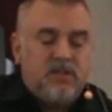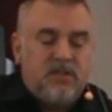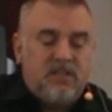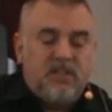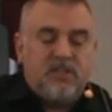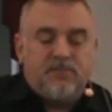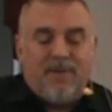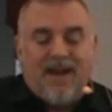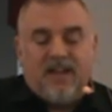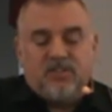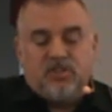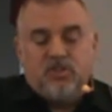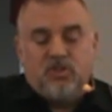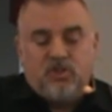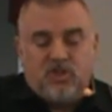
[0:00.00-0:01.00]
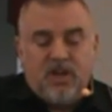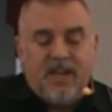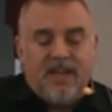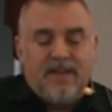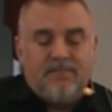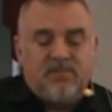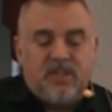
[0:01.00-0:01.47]
In this passage,
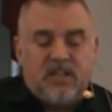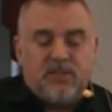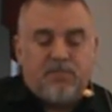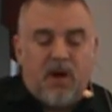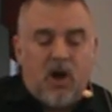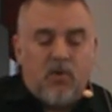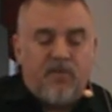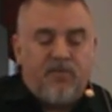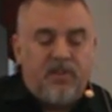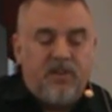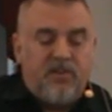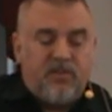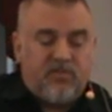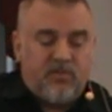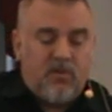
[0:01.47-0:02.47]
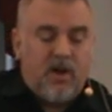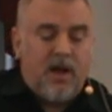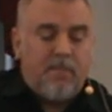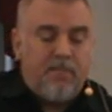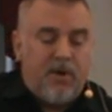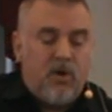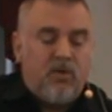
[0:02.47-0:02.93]
James has powerfully
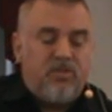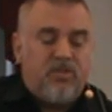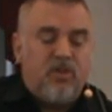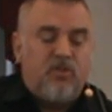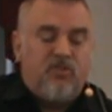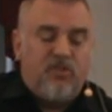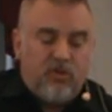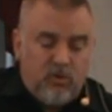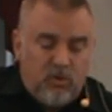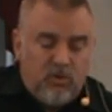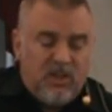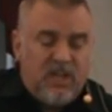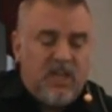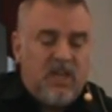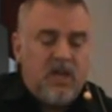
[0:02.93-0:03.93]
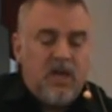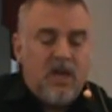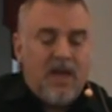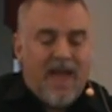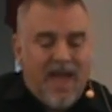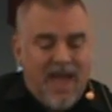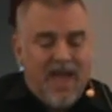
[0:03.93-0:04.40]
described both the duty
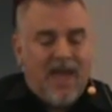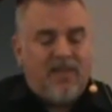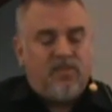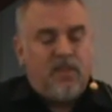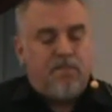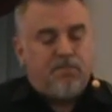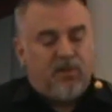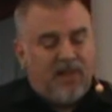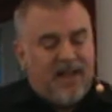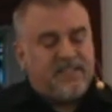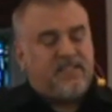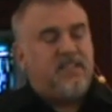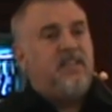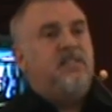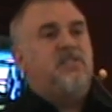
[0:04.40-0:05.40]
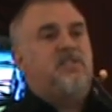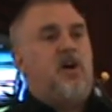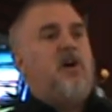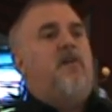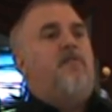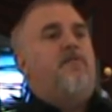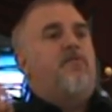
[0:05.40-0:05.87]
and the blessings
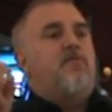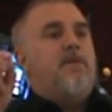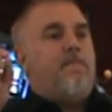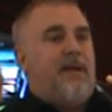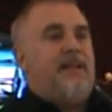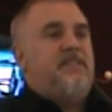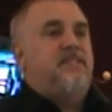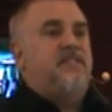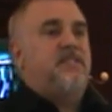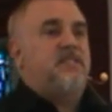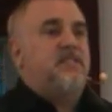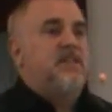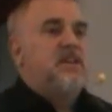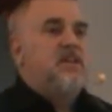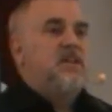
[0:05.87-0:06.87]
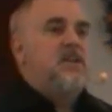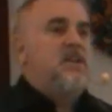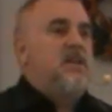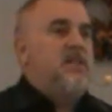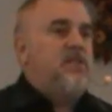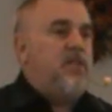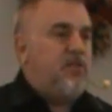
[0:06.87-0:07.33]
of repentance.
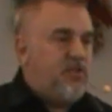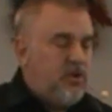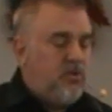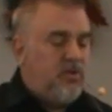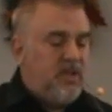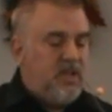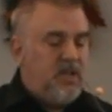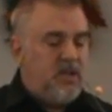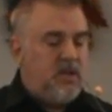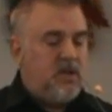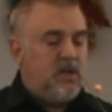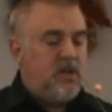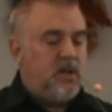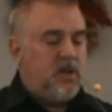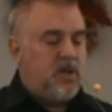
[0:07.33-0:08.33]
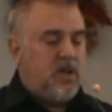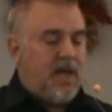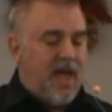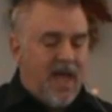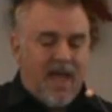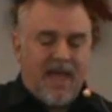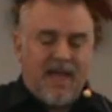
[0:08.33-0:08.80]
The duty
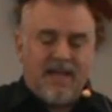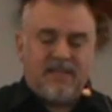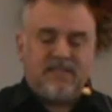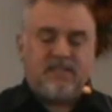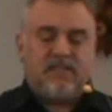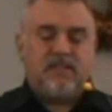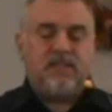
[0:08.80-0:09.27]
and